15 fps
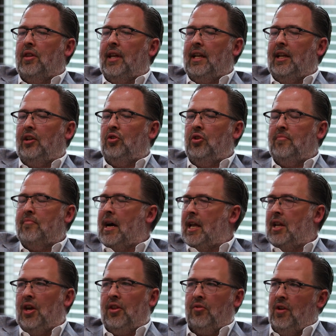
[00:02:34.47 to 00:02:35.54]
they couldn't buy
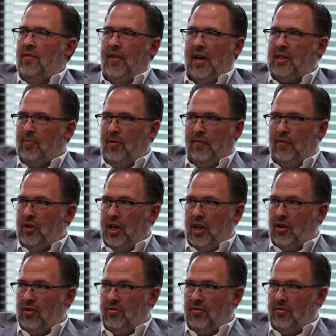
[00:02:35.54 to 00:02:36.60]
another investment for
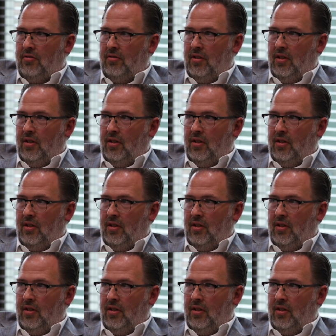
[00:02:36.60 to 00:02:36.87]
years.